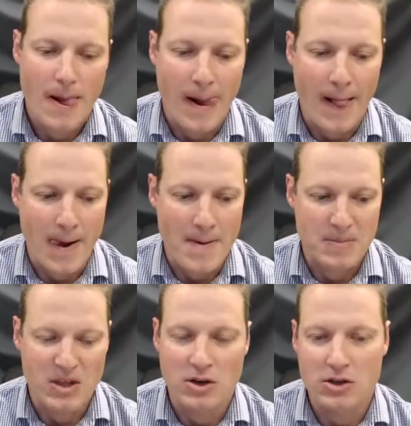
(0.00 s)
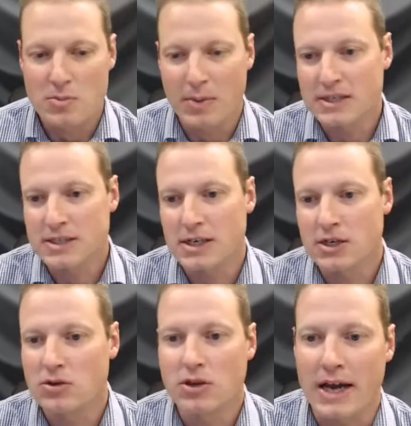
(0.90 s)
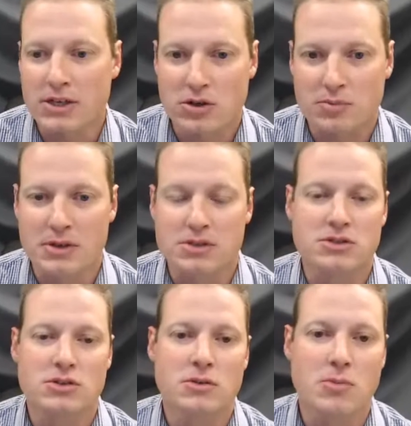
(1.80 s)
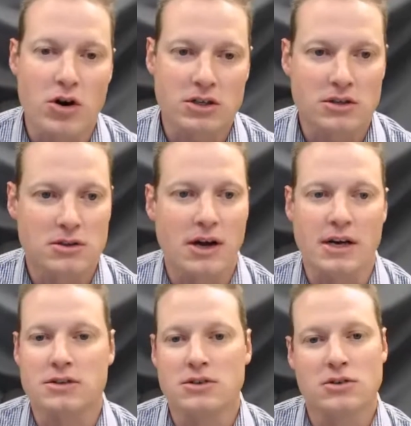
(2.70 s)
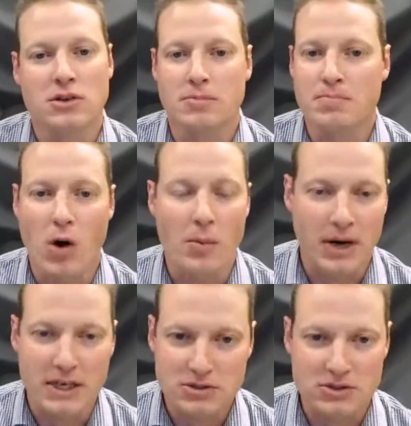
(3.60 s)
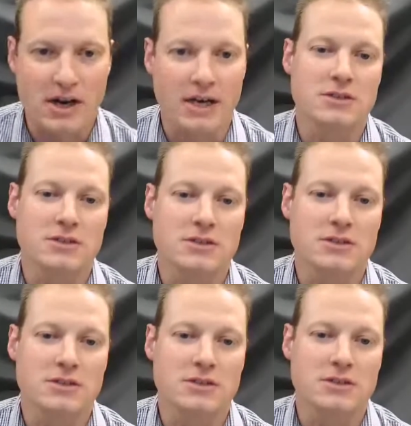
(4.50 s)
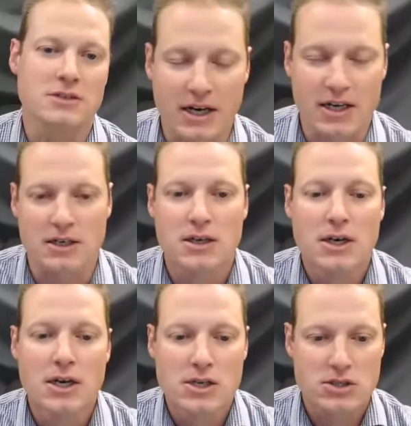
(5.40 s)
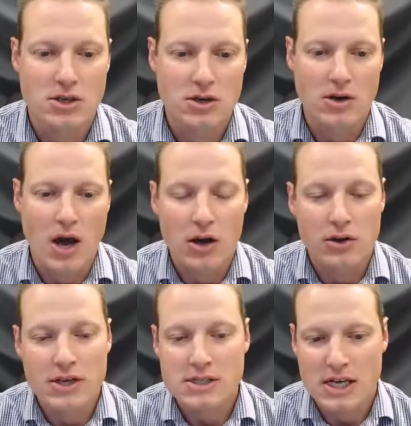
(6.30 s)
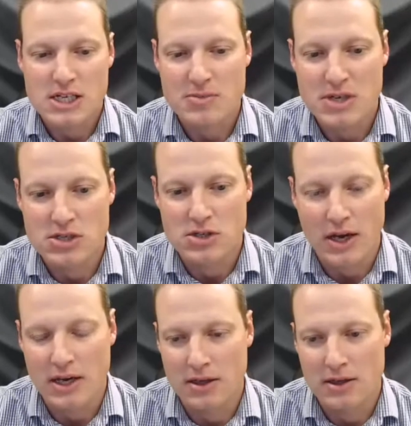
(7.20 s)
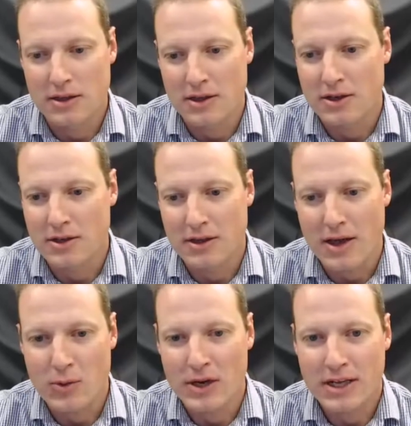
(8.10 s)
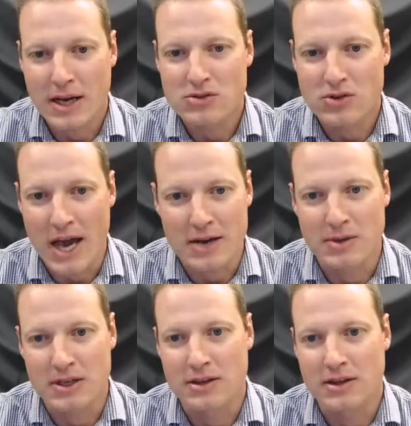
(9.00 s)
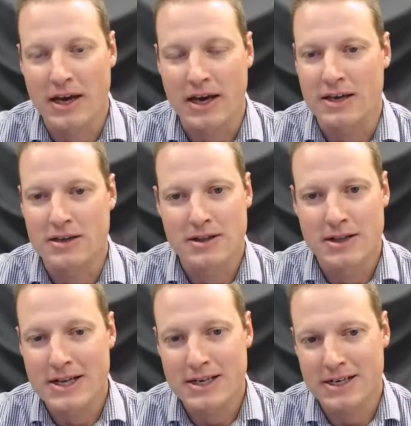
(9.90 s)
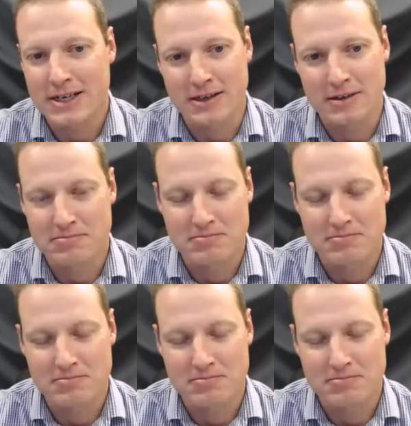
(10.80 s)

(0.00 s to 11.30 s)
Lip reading: you basically you're the HR person, you're the marketing director, you're the operational director, you're the financial director. So these SMEs, they that when it comes to admin, they literally